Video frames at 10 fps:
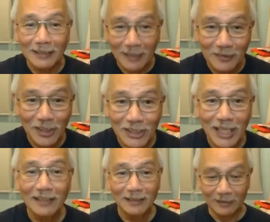cannot
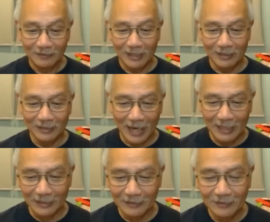understand, then
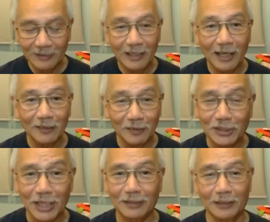I can uh,
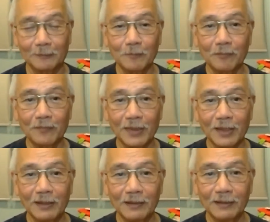reject it.
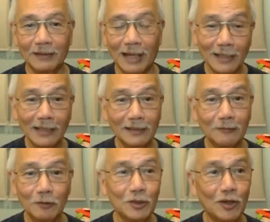And
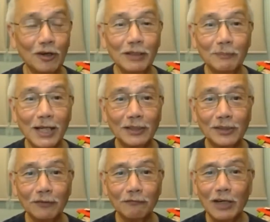that would go with
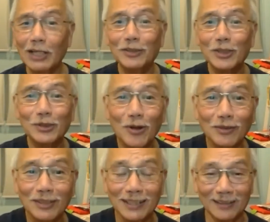much of religious
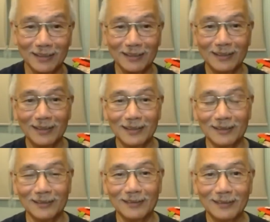doctrine
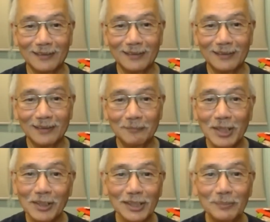
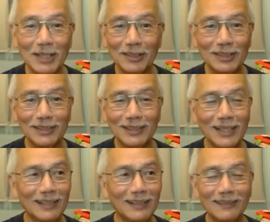because because
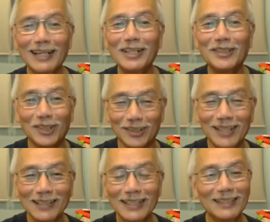uh,
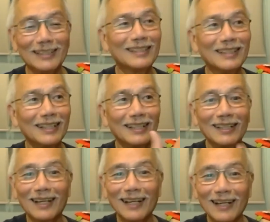religion that is
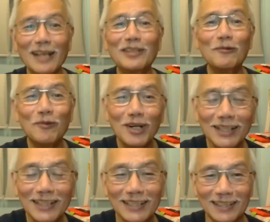uh,
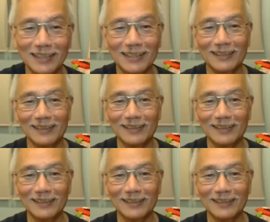otherworldly.